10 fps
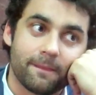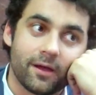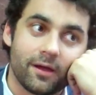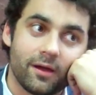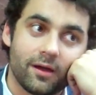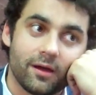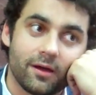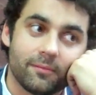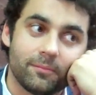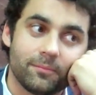
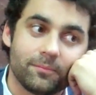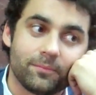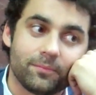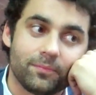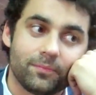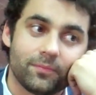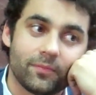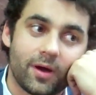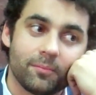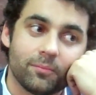
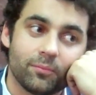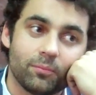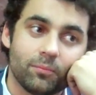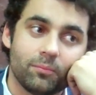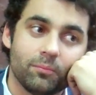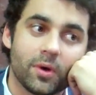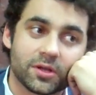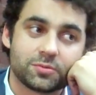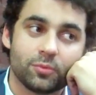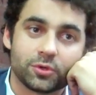I'm
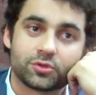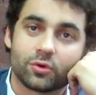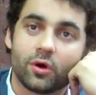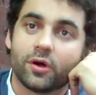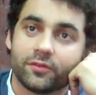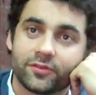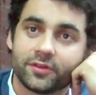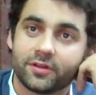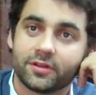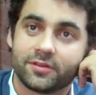much more drawn
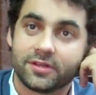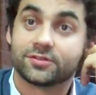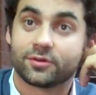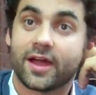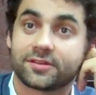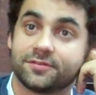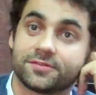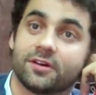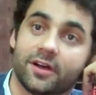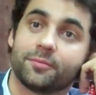to the interactive
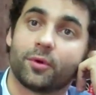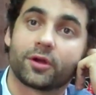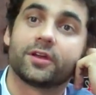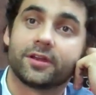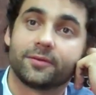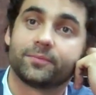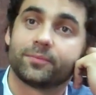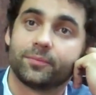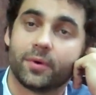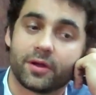side of marketing.
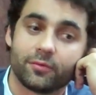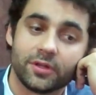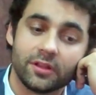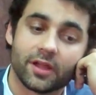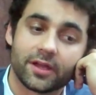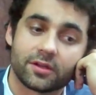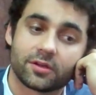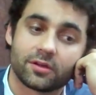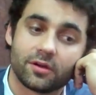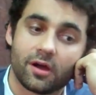But I really like
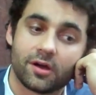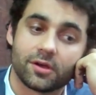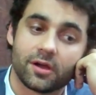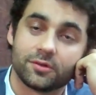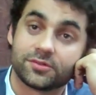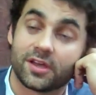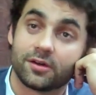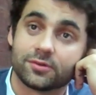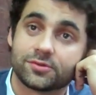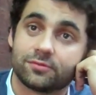
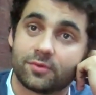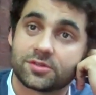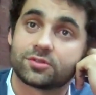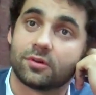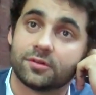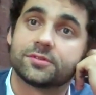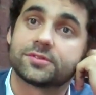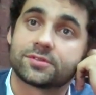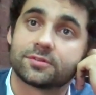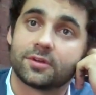hotels and
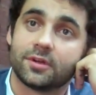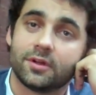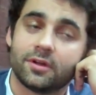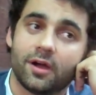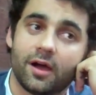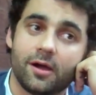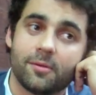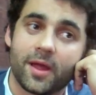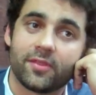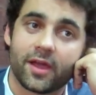restaurants
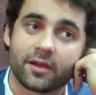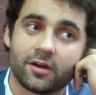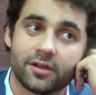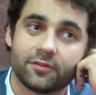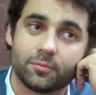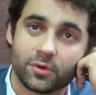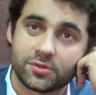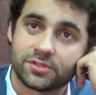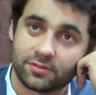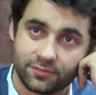and that kind of
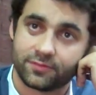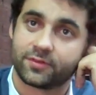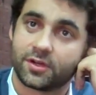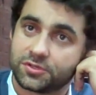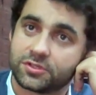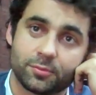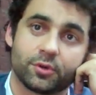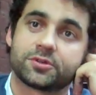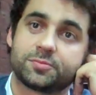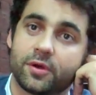immersive customer
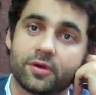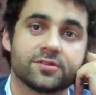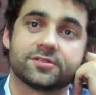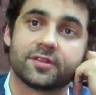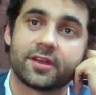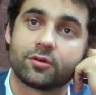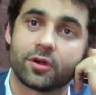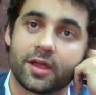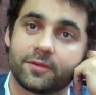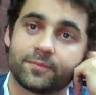experience that they
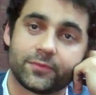create.